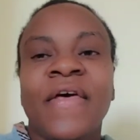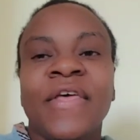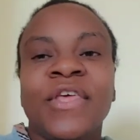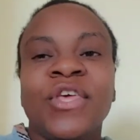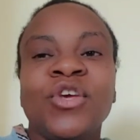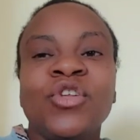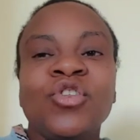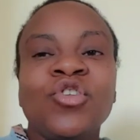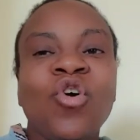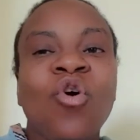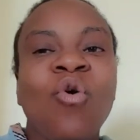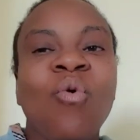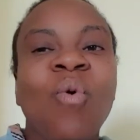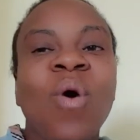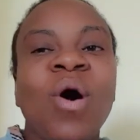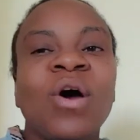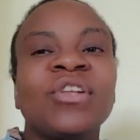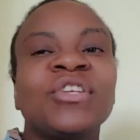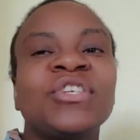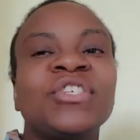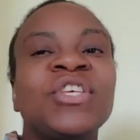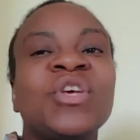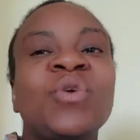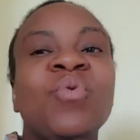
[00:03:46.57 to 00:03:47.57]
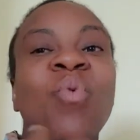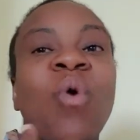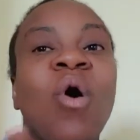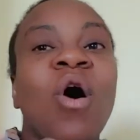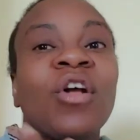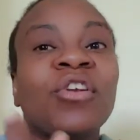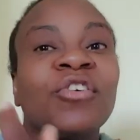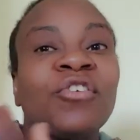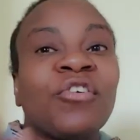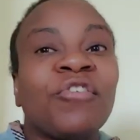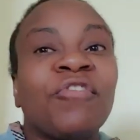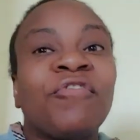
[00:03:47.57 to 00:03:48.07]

you don't want to see water